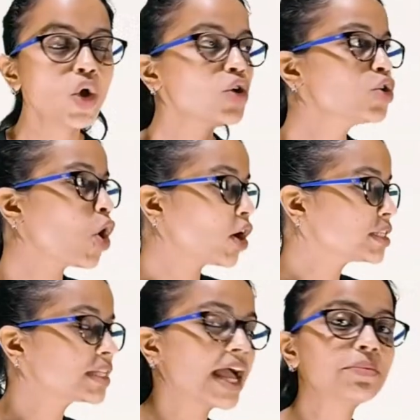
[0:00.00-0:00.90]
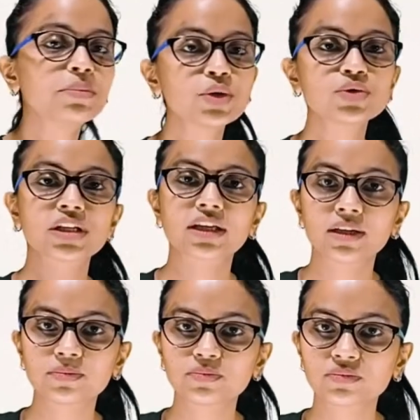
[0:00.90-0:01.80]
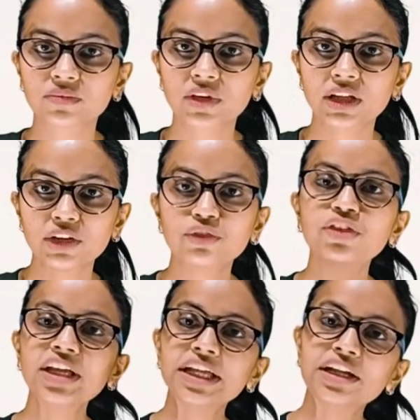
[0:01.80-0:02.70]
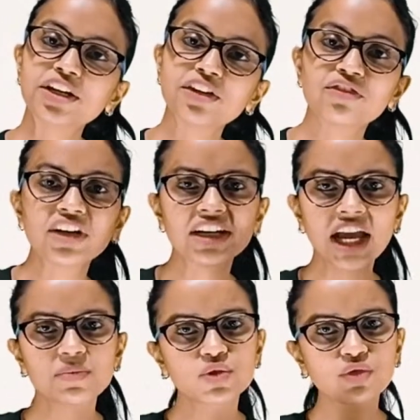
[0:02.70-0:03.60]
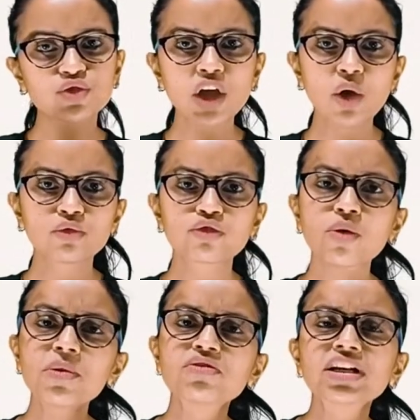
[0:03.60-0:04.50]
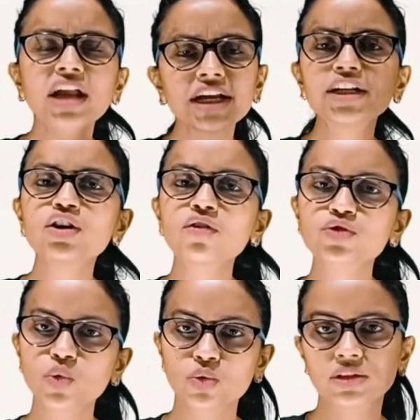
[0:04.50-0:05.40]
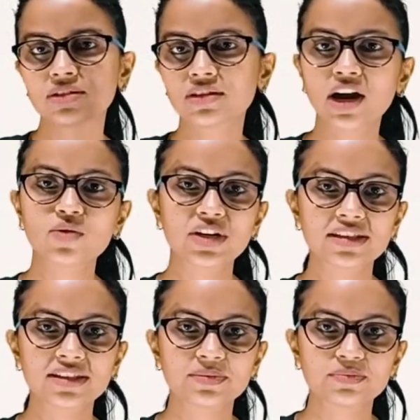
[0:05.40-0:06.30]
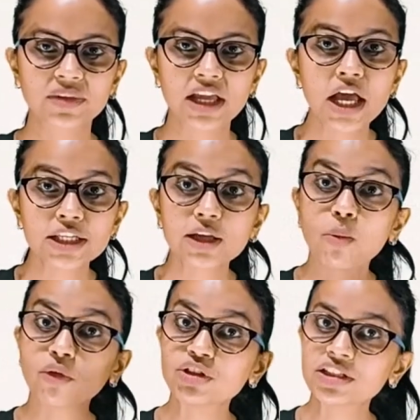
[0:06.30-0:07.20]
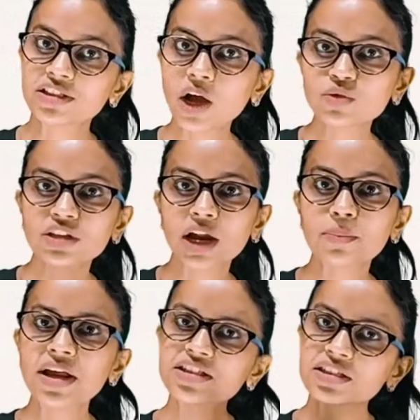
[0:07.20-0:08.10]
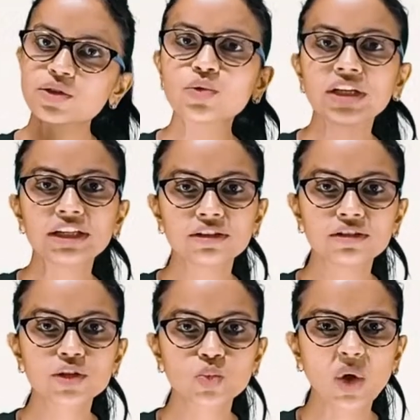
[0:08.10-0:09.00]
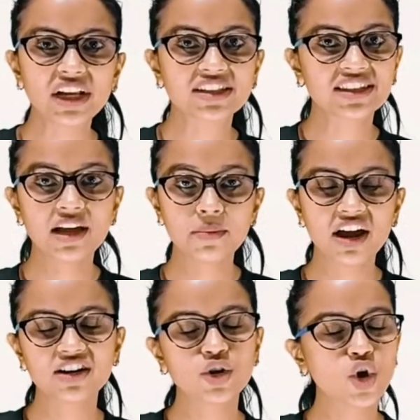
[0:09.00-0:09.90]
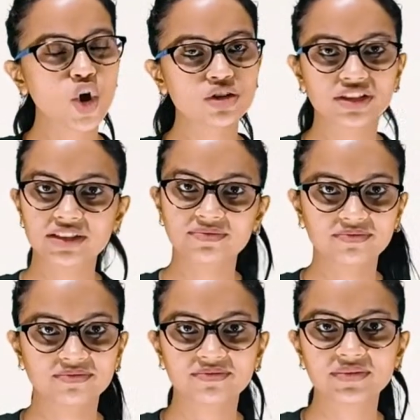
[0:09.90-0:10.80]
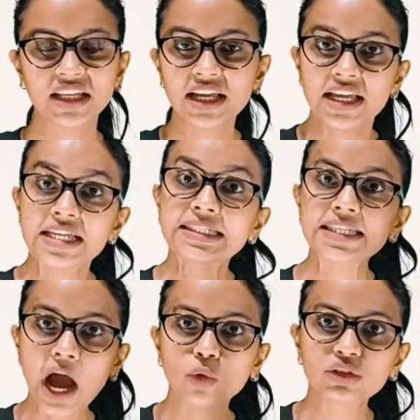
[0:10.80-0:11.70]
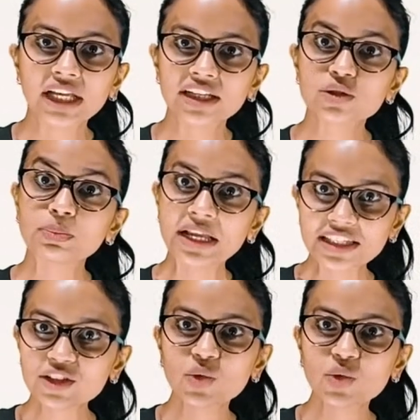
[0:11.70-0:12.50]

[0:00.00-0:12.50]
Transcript: Noise and music. We hear different types of sound from a variety of sources around us. Some of these sounds are pleasant to ears while some are not. Sound that is pleasant to